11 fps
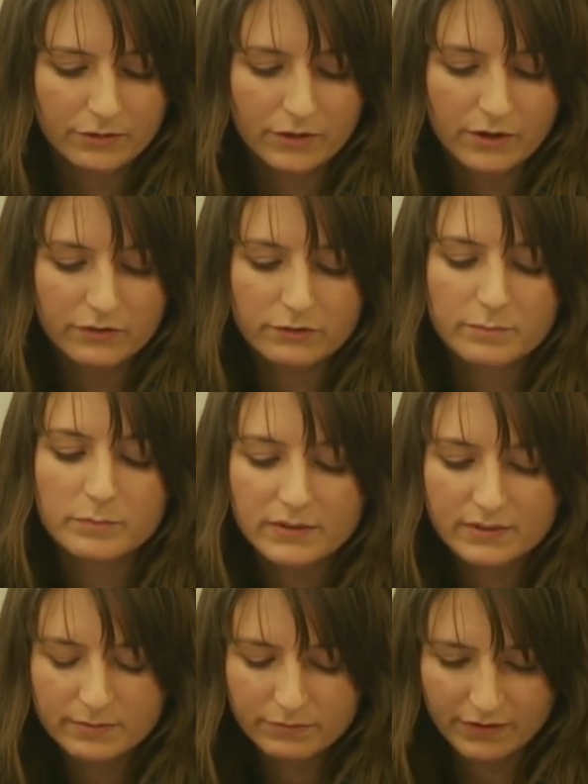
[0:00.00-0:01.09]
Those from
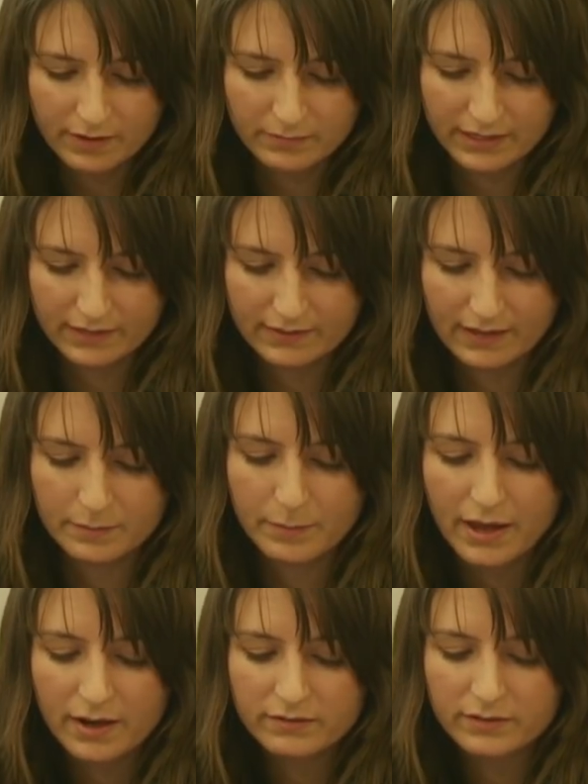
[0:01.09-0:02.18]
Muslim families had
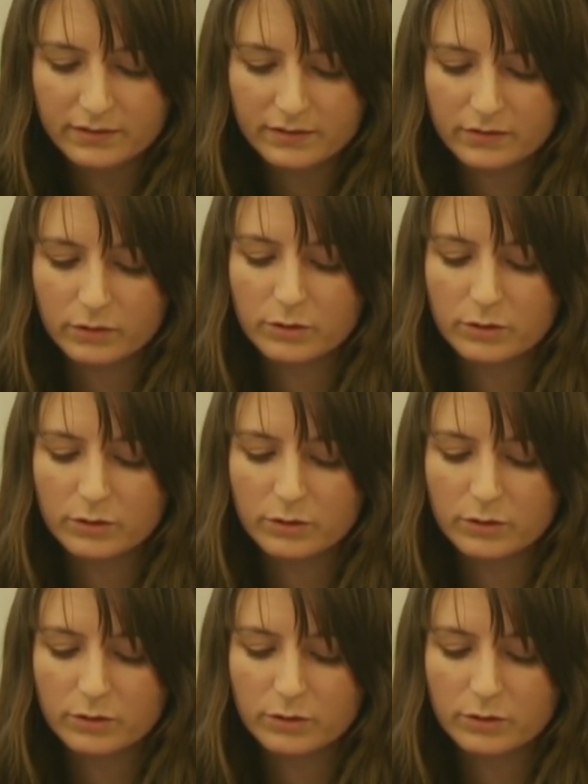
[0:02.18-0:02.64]
parents